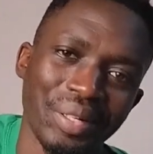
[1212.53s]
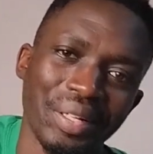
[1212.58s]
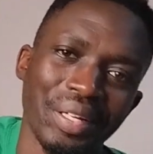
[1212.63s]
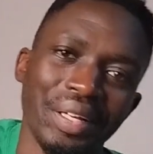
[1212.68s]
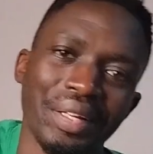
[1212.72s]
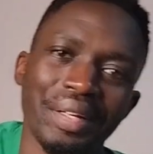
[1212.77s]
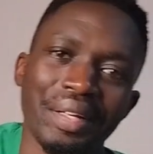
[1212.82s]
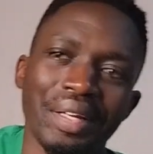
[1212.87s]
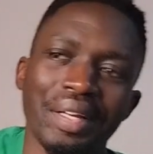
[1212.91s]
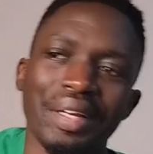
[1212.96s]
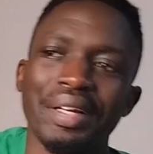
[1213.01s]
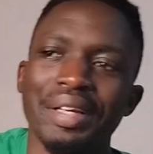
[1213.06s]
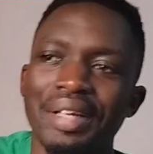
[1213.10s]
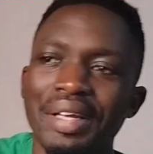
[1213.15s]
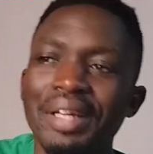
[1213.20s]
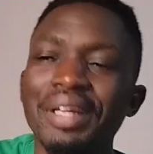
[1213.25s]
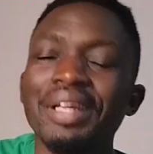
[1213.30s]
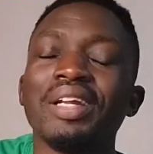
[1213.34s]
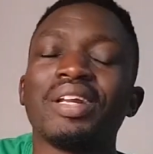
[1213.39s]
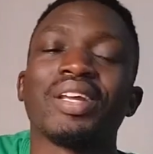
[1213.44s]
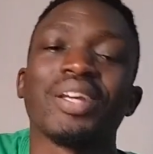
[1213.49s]

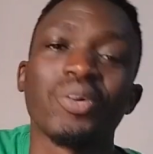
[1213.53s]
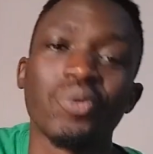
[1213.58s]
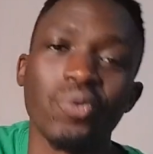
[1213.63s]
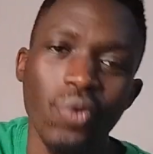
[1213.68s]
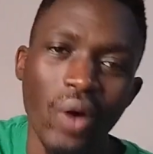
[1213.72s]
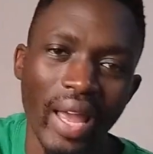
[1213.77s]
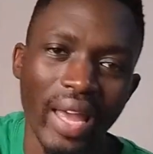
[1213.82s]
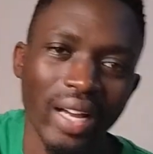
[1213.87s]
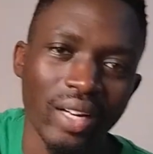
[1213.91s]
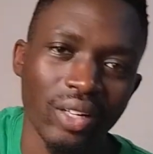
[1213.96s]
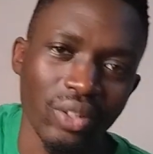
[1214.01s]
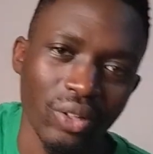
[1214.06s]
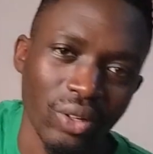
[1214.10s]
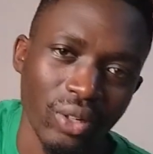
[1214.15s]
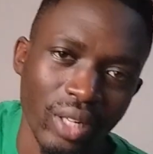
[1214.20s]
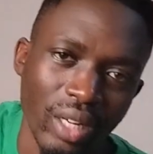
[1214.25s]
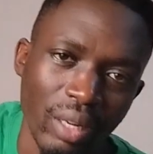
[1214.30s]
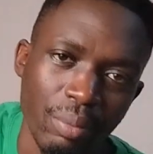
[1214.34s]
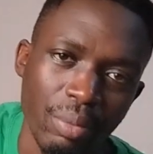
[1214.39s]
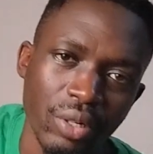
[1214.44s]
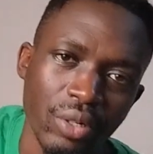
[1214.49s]
in required
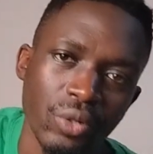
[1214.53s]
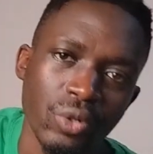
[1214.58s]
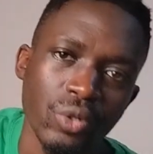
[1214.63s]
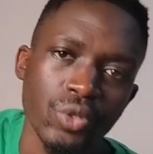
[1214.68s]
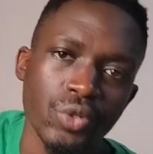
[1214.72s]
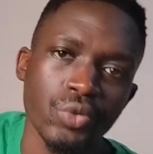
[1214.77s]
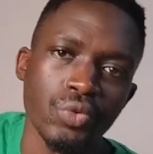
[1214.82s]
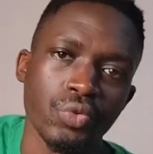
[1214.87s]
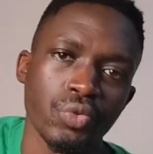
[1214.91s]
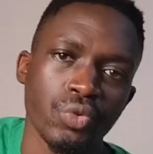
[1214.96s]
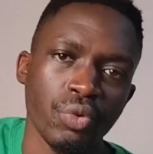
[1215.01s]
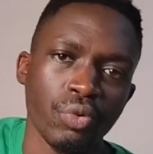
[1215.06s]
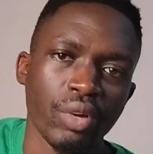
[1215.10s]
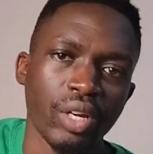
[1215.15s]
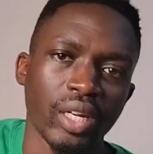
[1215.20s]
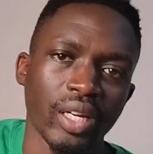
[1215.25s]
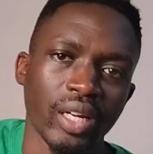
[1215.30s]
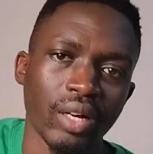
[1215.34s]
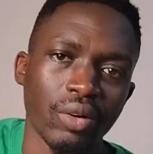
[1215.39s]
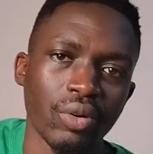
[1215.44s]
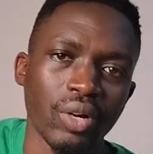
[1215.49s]
order, because we
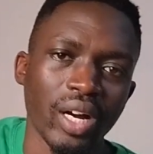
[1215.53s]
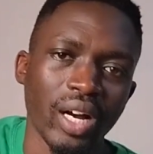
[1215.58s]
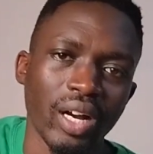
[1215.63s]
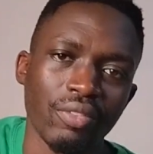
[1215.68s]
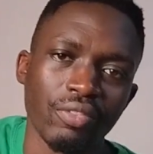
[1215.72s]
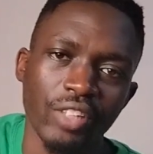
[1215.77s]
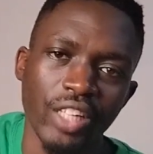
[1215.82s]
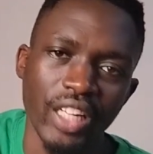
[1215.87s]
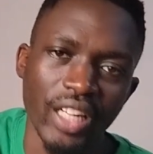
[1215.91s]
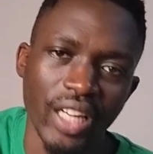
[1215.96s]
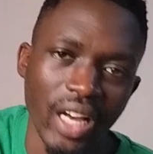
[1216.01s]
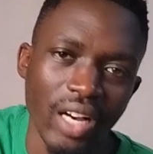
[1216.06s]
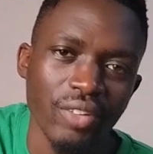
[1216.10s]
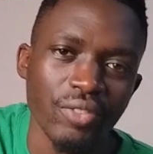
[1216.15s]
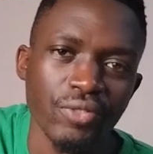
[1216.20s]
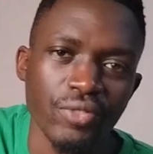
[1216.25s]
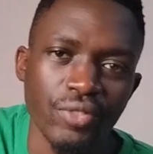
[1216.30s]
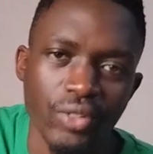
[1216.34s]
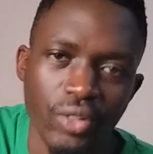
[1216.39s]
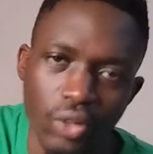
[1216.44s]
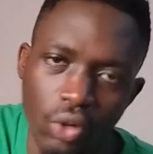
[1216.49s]
will now have enough
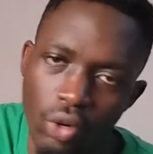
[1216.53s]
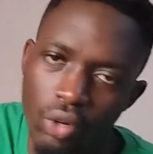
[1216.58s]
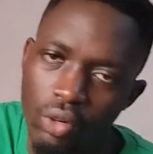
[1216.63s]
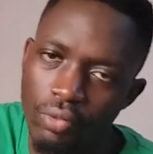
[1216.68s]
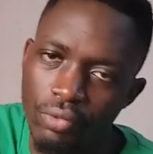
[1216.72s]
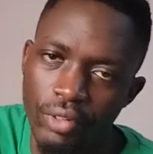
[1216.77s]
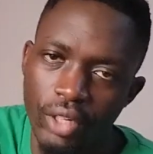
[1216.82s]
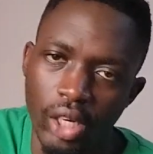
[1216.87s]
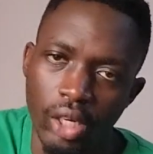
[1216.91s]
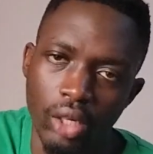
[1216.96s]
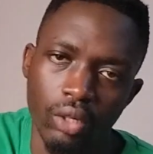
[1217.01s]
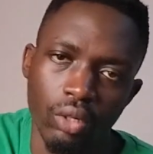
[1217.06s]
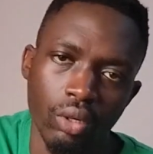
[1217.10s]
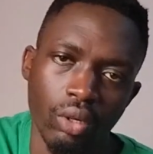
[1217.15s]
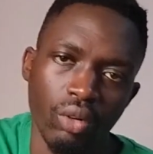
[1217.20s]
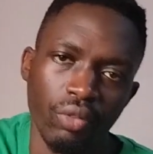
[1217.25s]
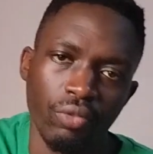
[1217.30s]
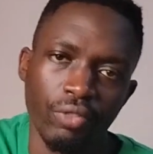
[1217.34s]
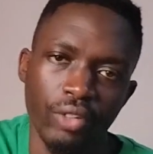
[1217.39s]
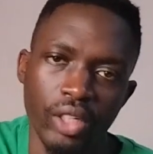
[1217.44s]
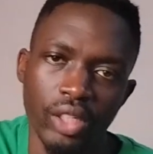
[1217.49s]
chlorophyll.
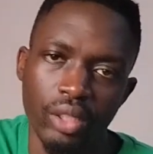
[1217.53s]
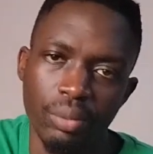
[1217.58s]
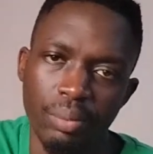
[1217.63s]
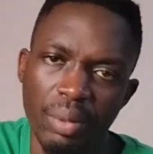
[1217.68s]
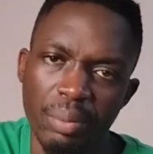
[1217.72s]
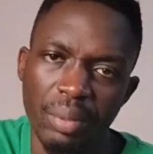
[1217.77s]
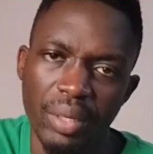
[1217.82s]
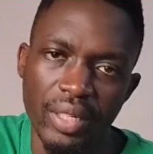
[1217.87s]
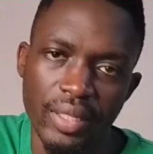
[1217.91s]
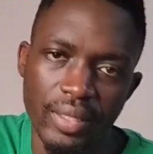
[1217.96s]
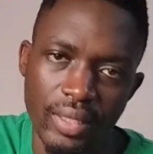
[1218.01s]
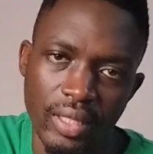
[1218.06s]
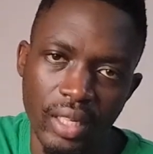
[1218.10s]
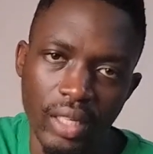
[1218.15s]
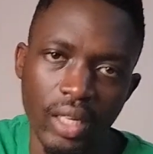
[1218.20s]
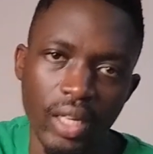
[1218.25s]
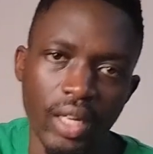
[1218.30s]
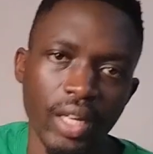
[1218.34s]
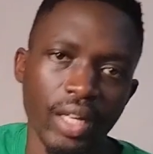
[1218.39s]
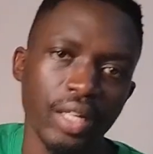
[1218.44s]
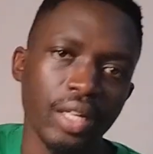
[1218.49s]
Chlorophyll, remember, is the
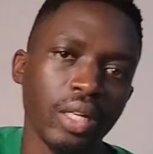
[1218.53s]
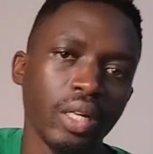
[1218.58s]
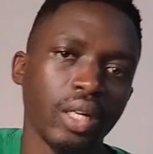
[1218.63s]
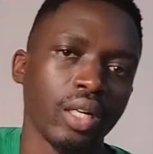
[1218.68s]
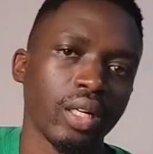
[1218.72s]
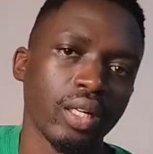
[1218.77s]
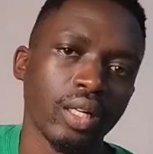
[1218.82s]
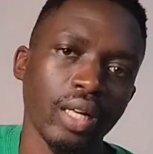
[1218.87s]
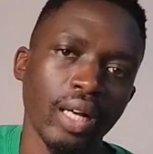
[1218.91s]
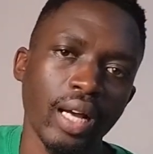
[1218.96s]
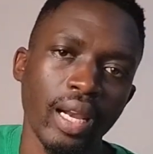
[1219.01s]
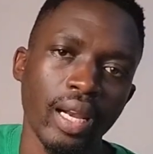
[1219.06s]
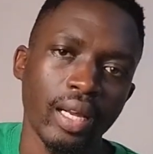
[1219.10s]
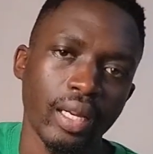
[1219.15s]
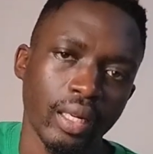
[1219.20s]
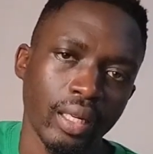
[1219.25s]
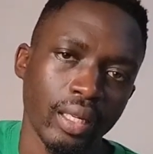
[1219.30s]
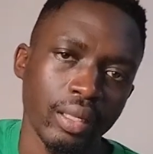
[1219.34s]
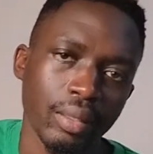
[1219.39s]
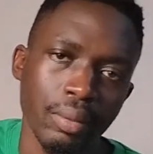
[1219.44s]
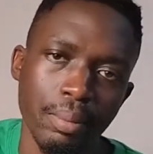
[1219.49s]
green
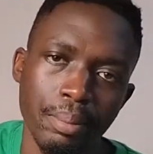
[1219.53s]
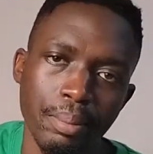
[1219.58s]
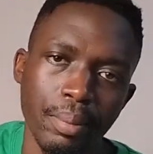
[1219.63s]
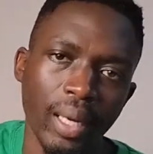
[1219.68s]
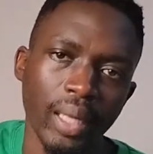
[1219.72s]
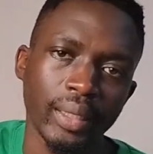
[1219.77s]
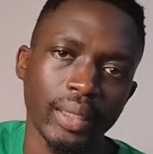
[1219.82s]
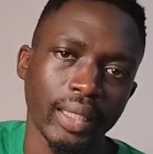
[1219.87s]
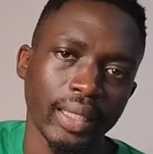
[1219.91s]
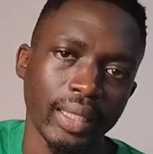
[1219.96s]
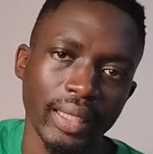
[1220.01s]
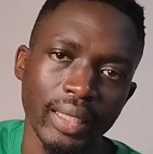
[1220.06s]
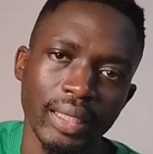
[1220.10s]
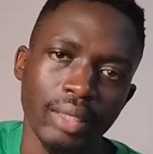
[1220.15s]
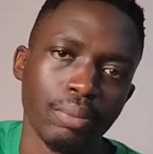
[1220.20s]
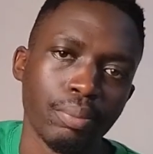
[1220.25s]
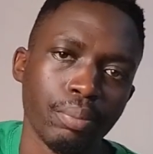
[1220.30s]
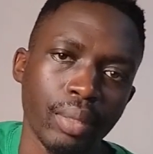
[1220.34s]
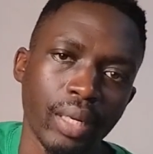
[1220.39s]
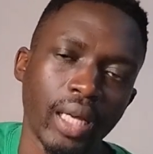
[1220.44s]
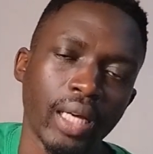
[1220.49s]
coloring matter in
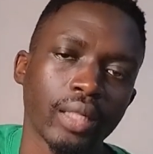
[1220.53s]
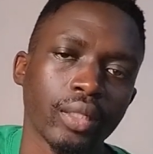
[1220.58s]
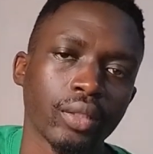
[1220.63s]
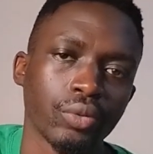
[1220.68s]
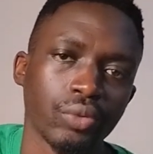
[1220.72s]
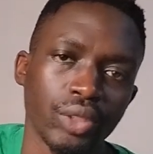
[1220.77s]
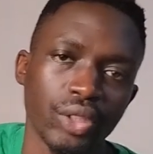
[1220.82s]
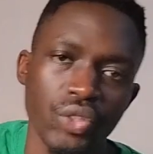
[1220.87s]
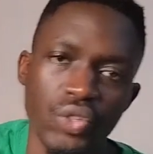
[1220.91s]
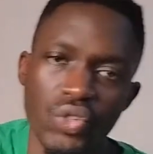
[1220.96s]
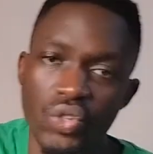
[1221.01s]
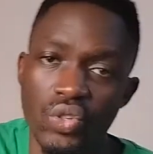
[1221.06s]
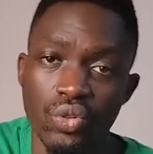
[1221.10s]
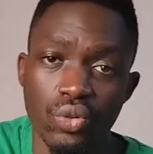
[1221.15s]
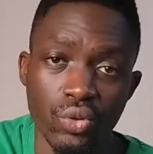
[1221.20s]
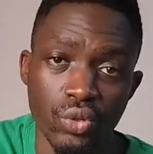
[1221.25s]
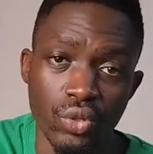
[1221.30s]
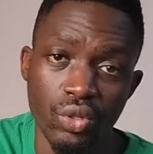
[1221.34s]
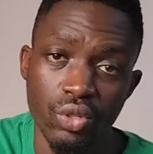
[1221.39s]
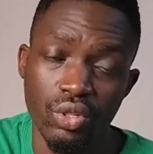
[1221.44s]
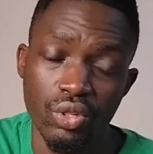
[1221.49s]
plant which is
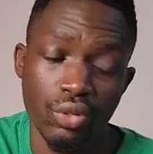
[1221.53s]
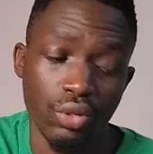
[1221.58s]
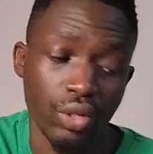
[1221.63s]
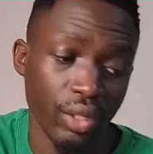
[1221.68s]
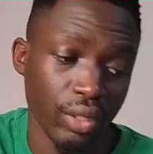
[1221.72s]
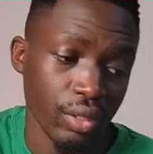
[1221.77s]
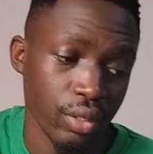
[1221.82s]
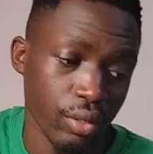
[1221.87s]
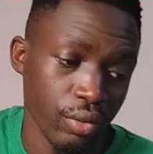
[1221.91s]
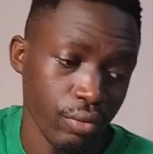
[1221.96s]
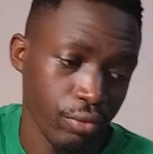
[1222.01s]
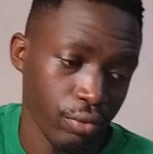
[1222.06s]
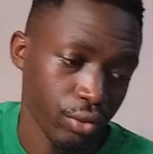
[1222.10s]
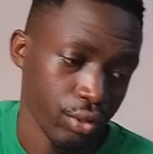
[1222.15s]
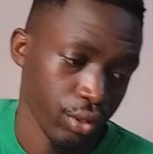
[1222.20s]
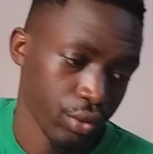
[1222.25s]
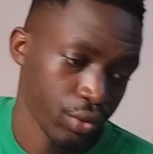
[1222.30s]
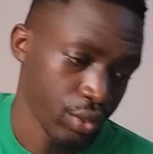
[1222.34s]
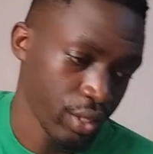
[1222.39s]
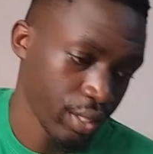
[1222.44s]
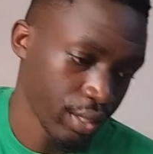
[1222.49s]
used during
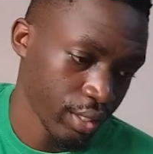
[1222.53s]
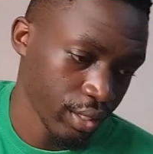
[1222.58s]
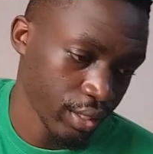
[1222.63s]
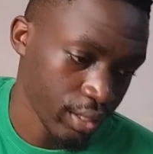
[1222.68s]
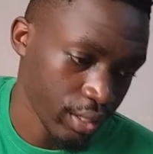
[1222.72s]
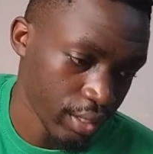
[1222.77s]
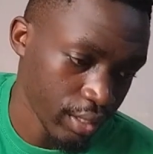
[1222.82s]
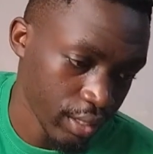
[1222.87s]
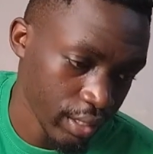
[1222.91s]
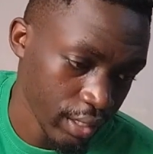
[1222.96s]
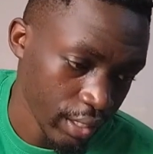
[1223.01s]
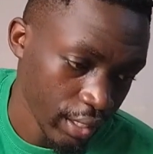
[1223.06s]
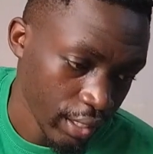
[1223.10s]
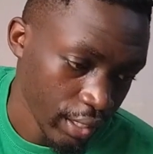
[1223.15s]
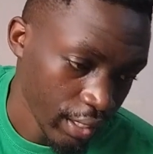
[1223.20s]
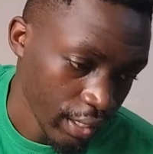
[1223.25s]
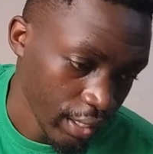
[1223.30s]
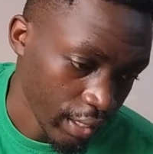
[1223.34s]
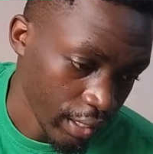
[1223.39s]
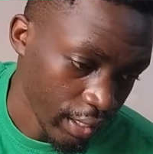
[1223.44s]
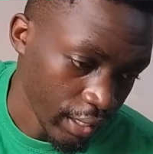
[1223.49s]
photosynthesis.
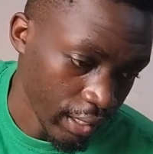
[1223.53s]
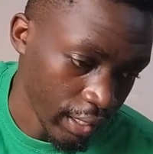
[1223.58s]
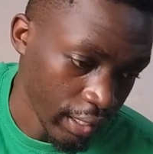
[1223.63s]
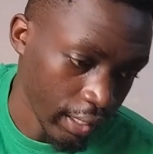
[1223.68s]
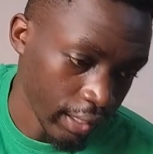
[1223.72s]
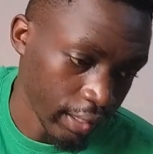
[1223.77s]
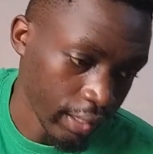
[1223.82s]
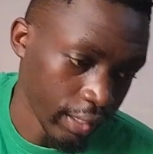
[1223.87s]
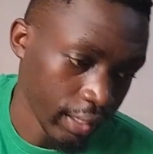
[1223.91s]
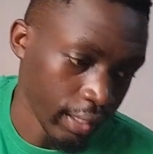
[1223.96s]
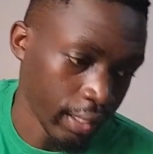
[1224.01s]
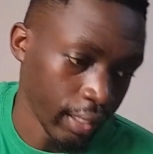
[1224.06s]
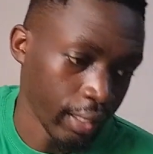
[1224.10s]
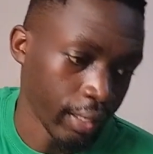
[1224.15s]
And